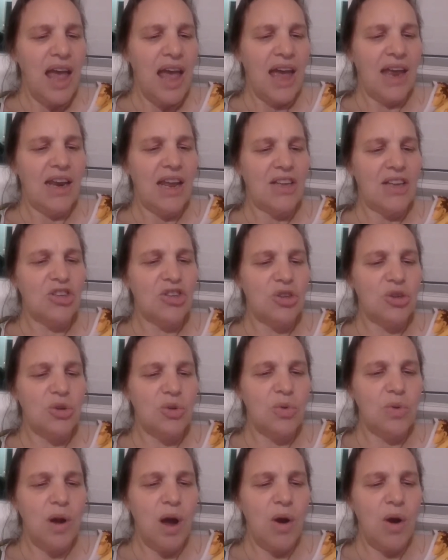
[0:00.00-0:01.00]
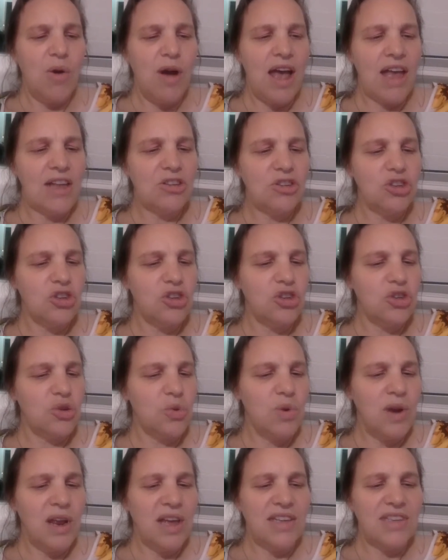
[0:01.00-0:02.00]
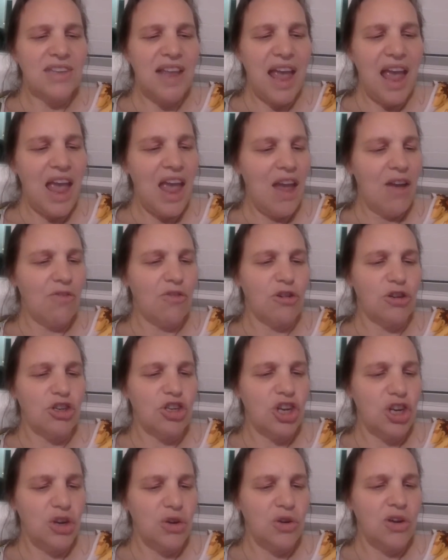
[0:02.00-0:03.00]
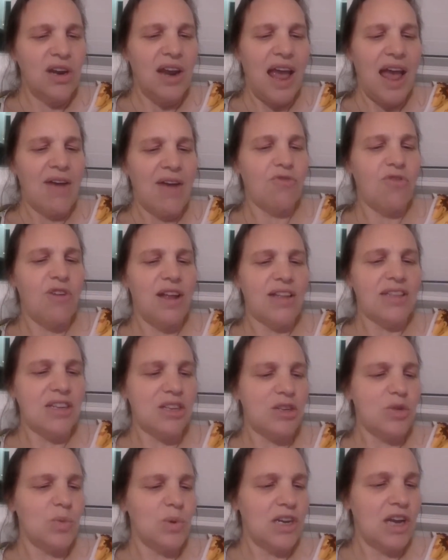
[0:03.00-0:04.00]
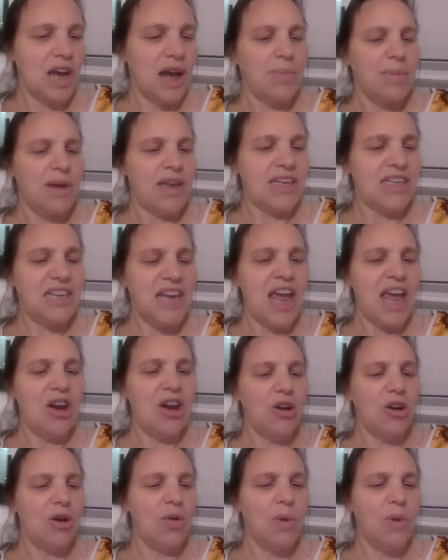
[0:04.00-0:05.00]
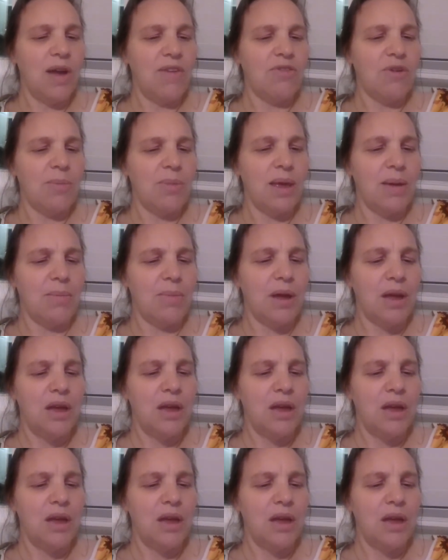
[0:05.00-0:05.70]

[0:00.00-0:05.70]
and as soon as ever she could, Aunt Frances would come and take her away from them.